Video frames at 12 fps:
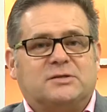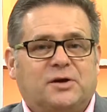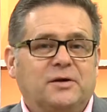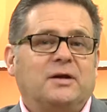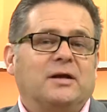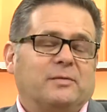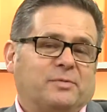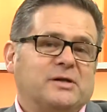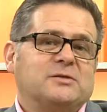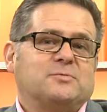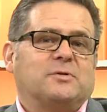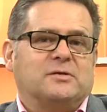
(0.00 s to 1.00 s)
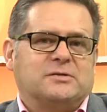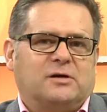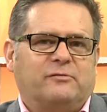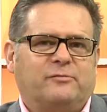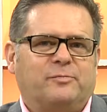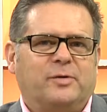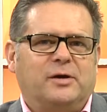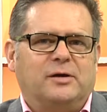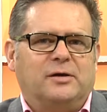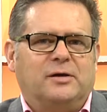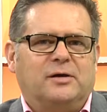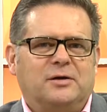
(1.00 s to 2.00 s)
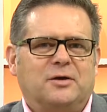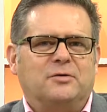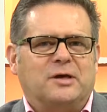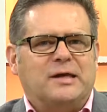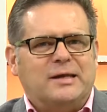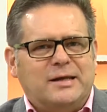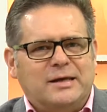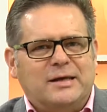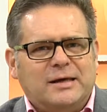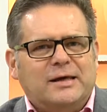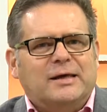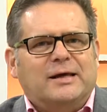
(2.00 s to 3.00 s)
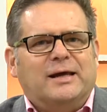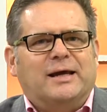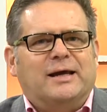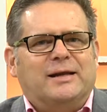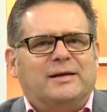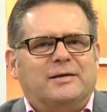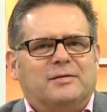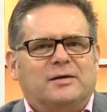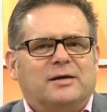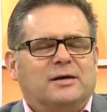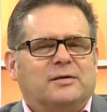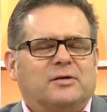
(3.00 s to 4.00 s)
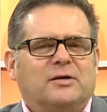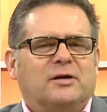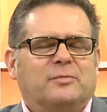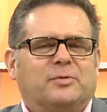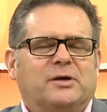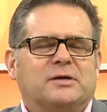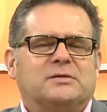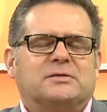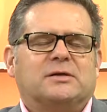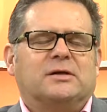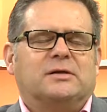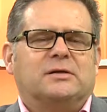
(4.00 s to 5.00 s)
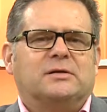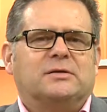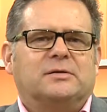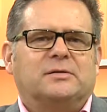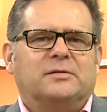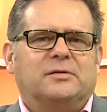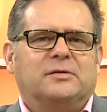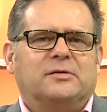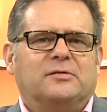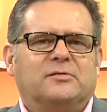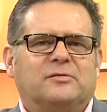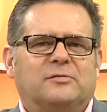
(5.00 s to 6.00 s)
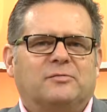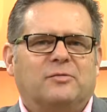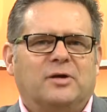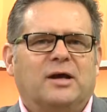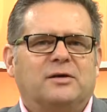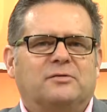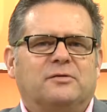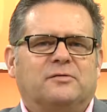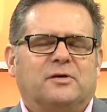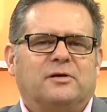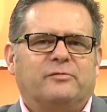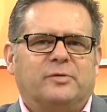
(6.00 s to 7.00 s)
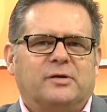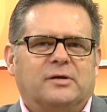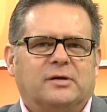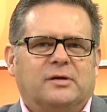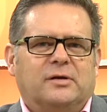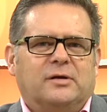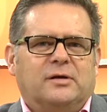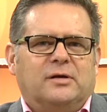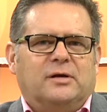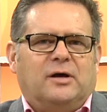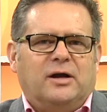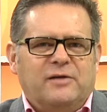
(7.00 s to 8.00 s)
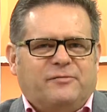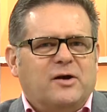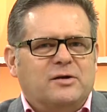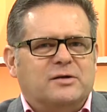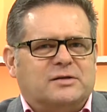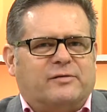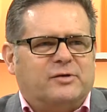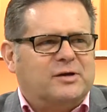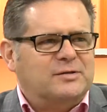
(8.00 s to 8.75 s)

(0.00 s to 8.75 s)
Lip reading: totally at peace with herself, being a yogini, and totally at peace and can just relate to herself, but I need photos of it. Can